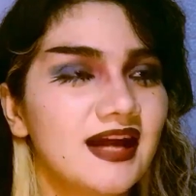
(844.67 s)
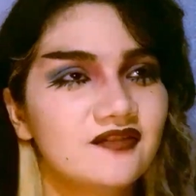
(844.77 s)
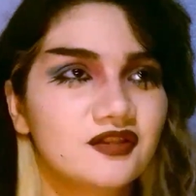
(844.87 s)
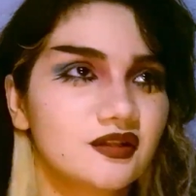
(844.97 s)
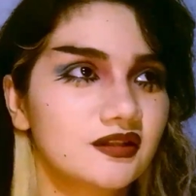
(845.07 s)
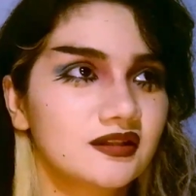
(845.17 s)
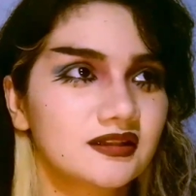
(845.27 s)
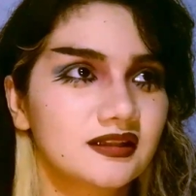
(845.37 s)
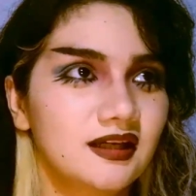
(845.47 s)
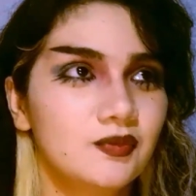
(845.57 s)
then after
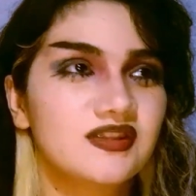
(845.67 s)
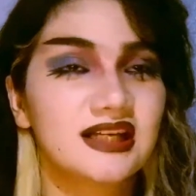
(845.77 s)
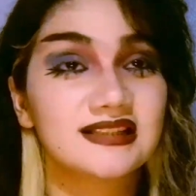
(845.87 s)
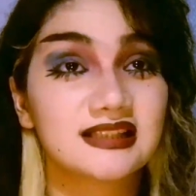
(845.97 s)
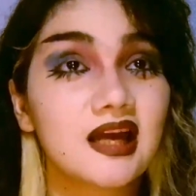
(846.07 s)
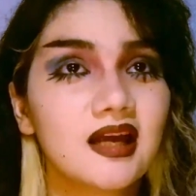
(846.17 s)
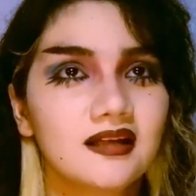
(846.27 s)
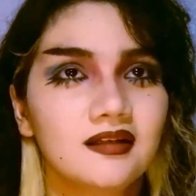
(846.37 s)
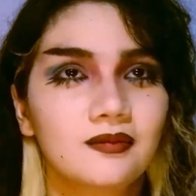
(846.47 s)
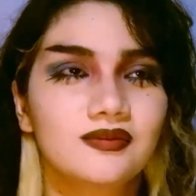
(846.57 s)
it was kicked
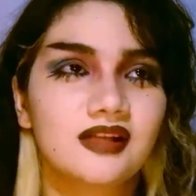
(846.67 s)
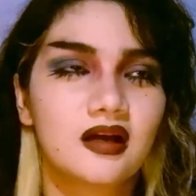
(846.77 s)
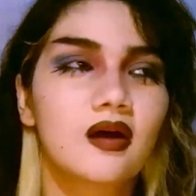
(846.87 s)
again, it was like,